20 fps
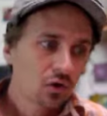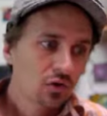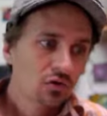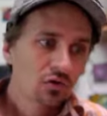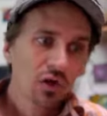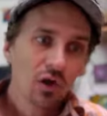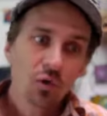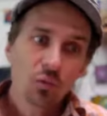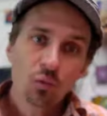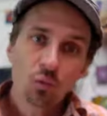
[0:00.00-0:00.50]

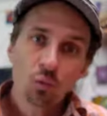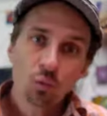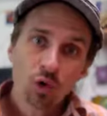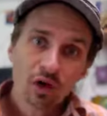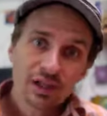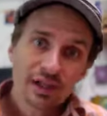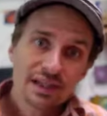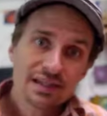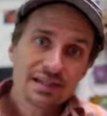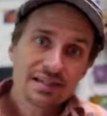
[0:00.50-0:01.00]
So,
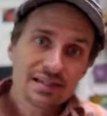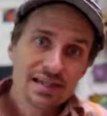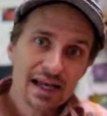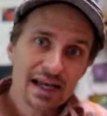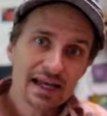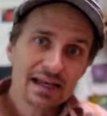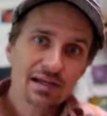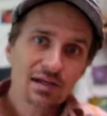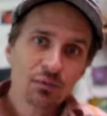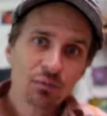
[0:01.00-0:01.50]
working in
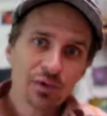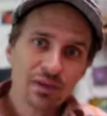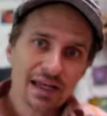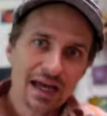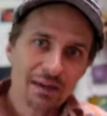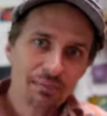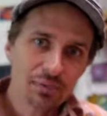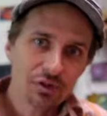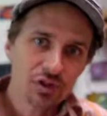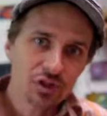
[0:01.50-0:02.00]
tandem with
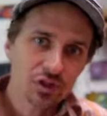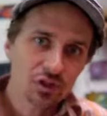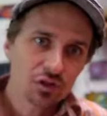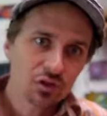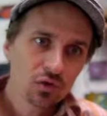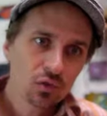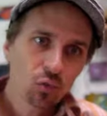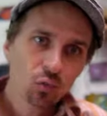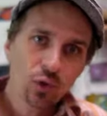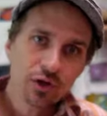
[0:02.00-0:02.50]
aperture,
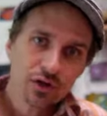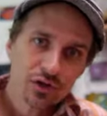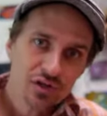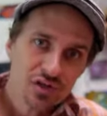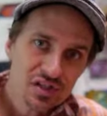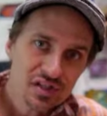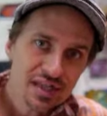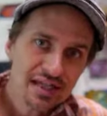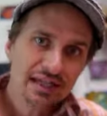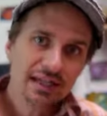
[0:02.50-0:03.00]
what you're
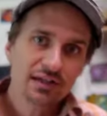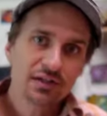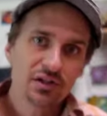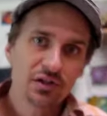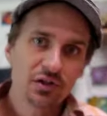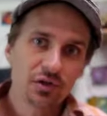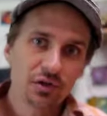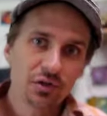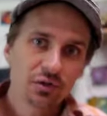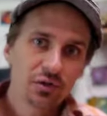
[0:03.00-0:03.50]
seeking to
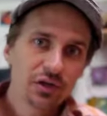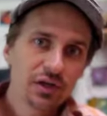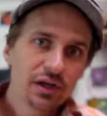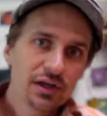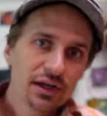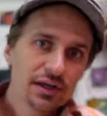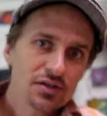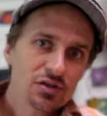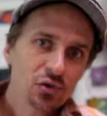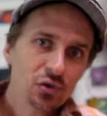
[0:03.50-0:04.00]
do
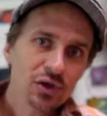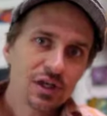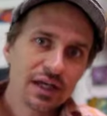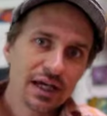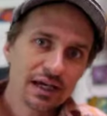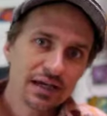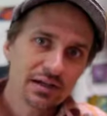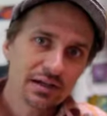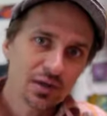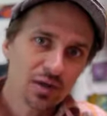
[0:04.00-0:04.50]
is
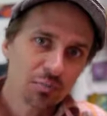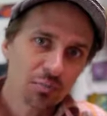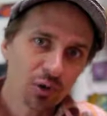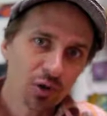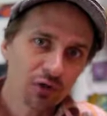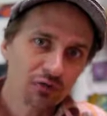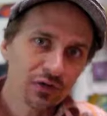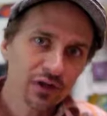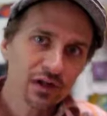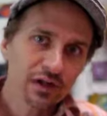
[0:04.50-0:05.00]
create the
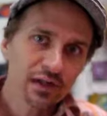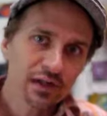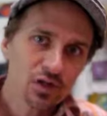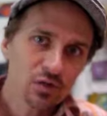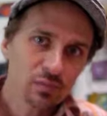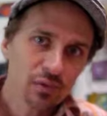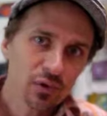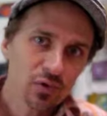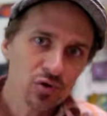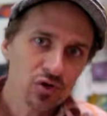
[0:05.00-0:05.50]
perfect
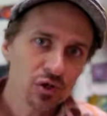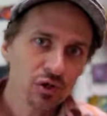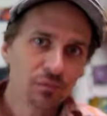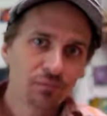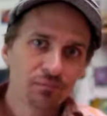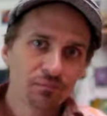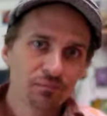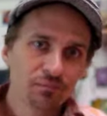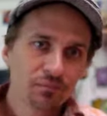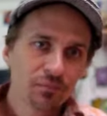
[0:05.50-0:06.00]
exposure.
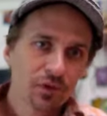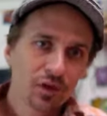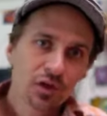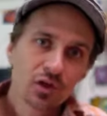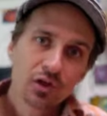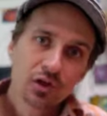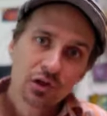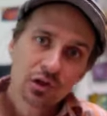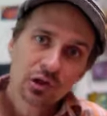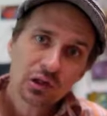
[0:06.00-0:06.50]

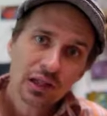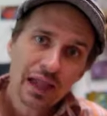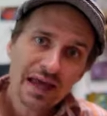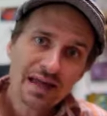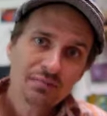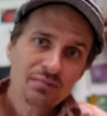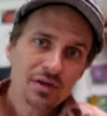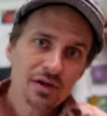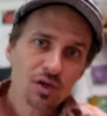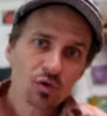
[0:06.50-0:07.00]
Your
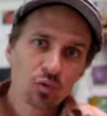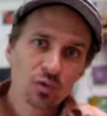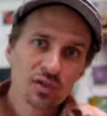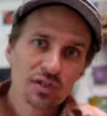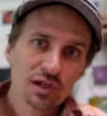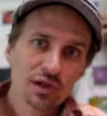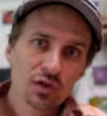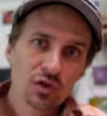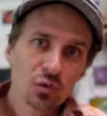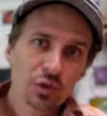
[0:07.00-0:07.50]
light meter will
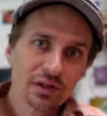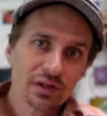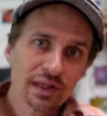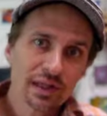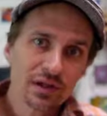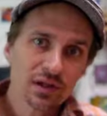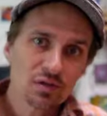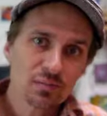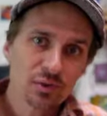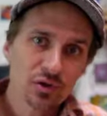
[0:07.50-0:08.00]
tell you what
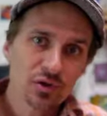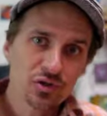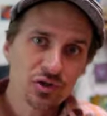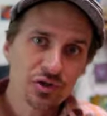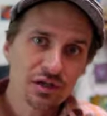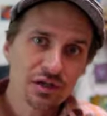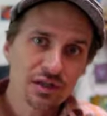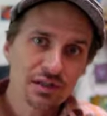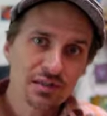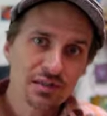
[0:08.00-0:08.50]
that
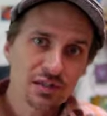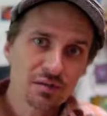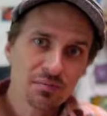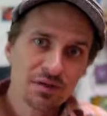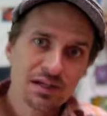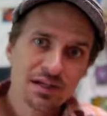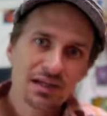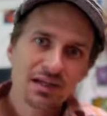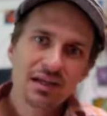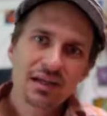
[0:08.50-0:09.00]
exposure needs to
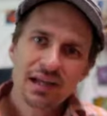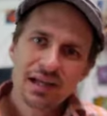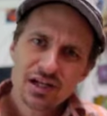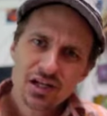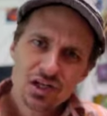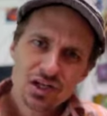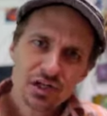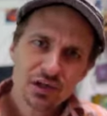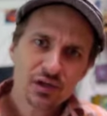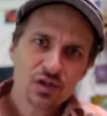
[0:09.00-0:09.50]
be, and
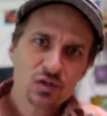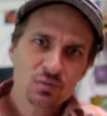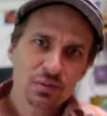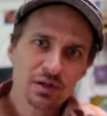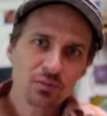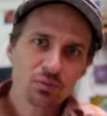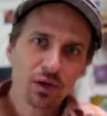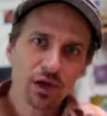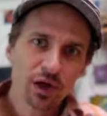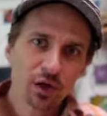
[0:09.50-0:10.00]
shutter
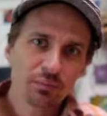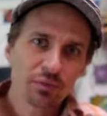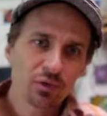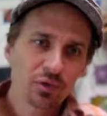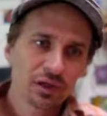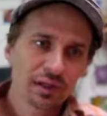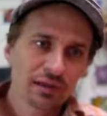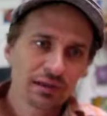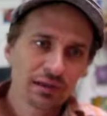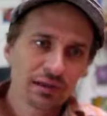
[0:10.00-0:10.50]
speed will help you
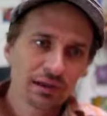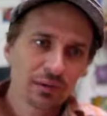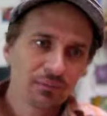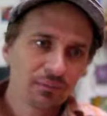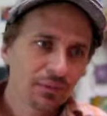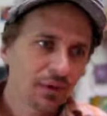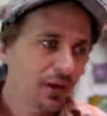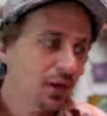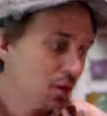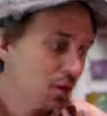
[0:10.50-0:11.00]
get there.
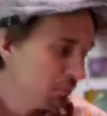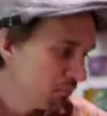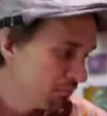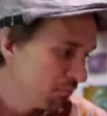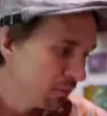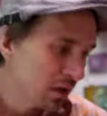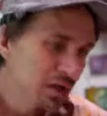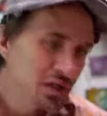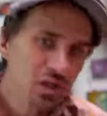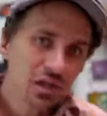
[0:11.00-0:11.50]

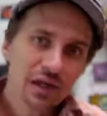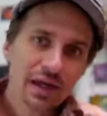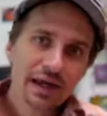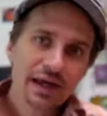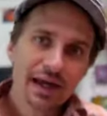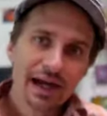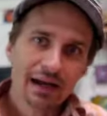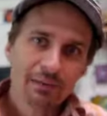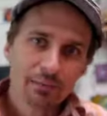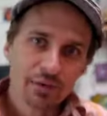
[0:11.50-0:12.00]
Much
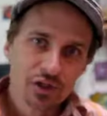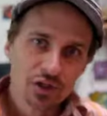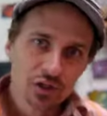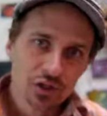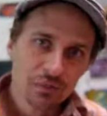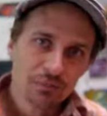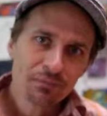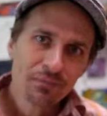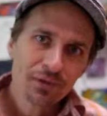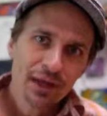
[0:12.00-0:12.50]
like
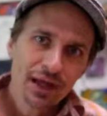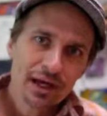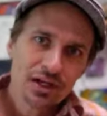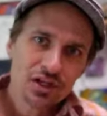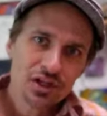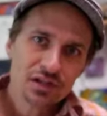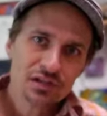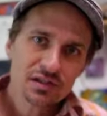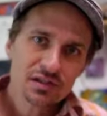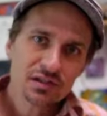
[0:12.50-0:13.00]
aperture,
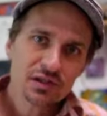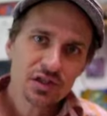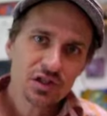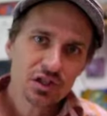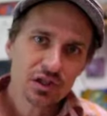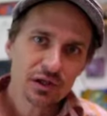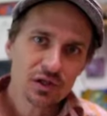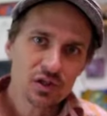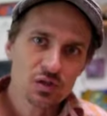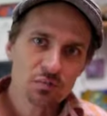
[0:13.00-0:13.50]
adjusting the
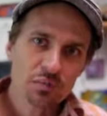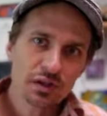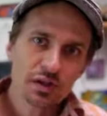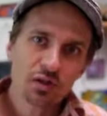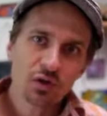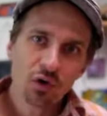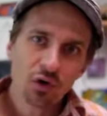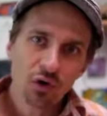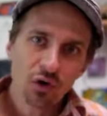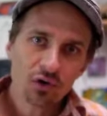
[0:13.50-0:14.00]
shutter
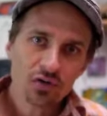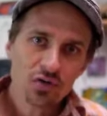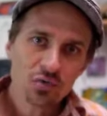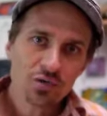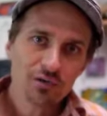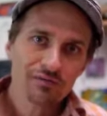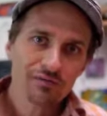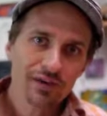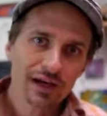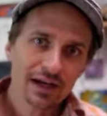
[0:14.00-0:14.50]
speed also
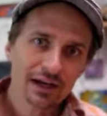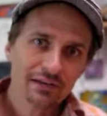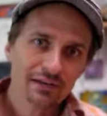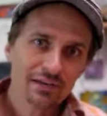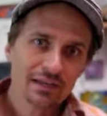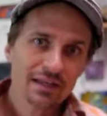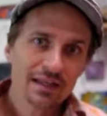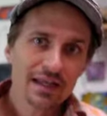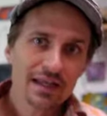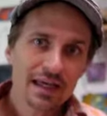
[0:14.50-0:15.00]

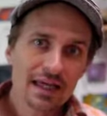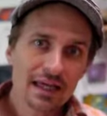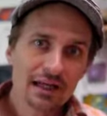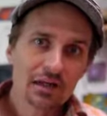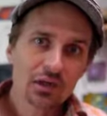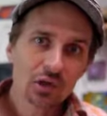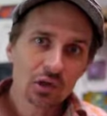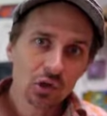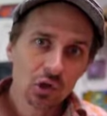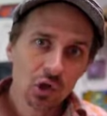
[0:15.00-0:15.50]
affects the
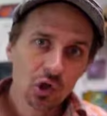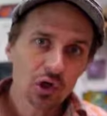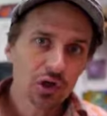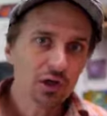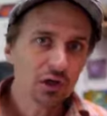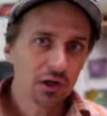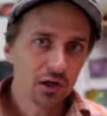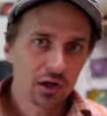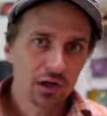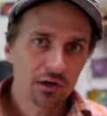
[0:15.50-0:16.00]
end
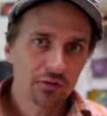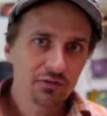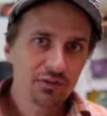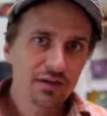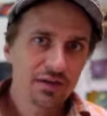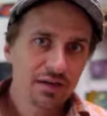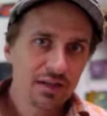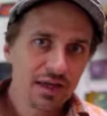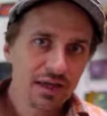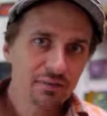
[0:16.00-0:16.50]
look of
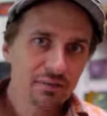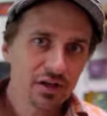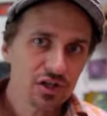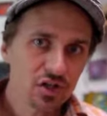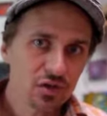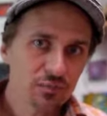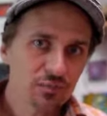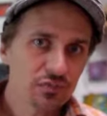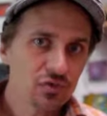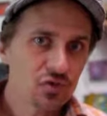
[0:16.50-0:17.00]
the
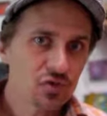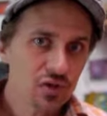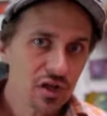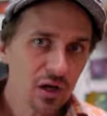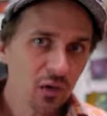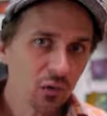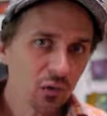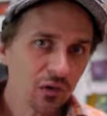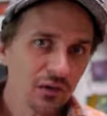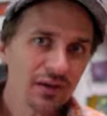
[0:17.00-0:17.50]
image.
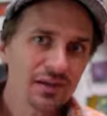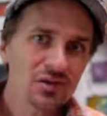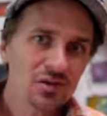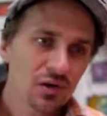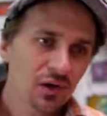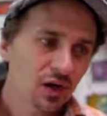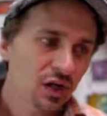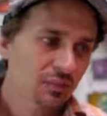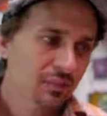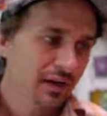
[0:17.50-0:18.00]
So let's
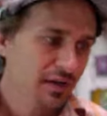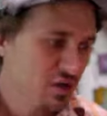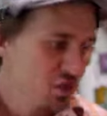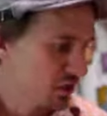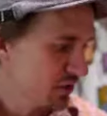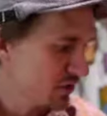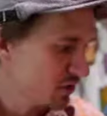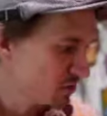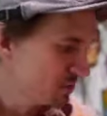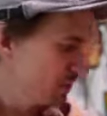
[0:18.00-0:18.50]
talk about
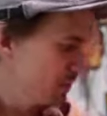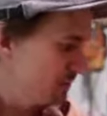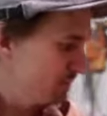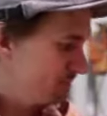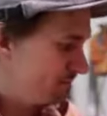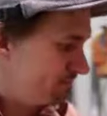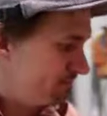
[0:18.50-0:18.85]
shutter speed.